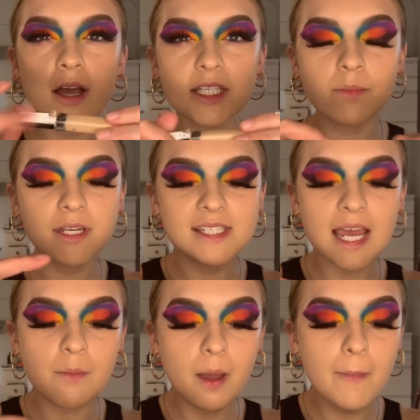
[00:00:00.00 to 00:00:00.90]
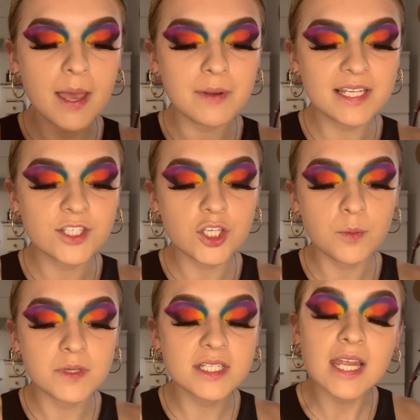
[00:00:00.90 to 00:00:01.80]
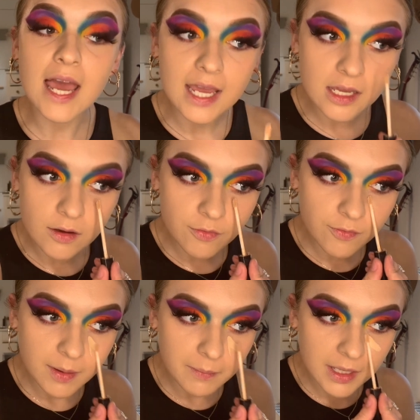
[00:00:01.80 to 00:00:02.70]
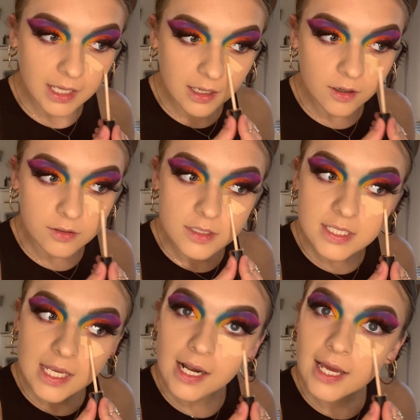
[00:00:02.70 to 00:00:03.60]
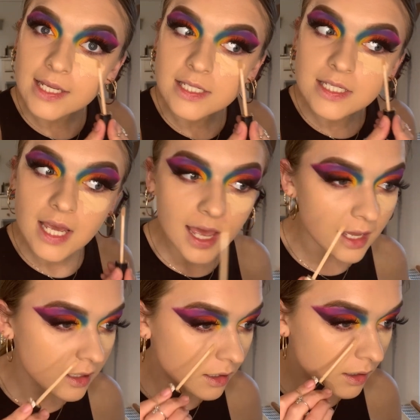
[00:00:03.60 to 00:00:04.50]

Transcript: eyes, I'm going to take my Maybelline Superstay Fit Me Concealer in 10.